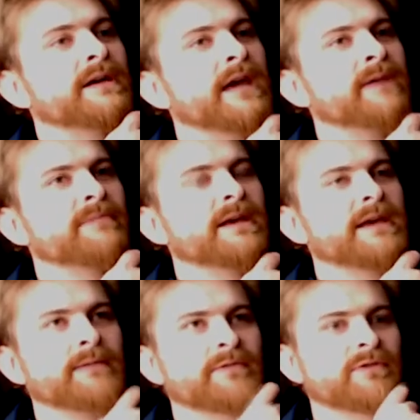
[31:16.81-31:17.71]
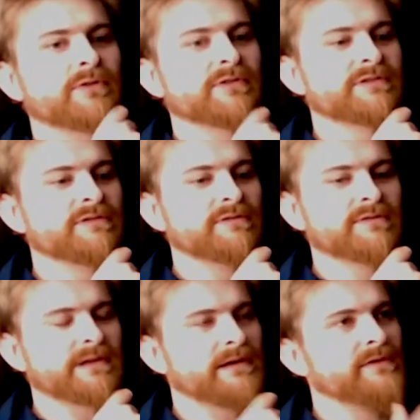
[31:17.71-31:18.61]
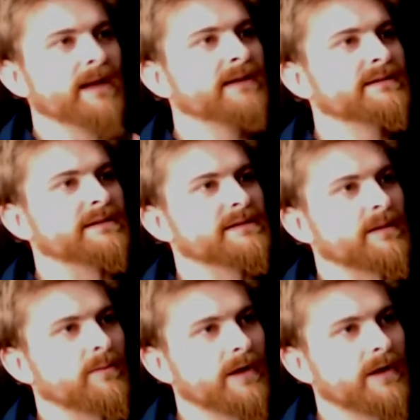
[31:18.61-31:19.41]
Well, he came, of course, to save humanity in some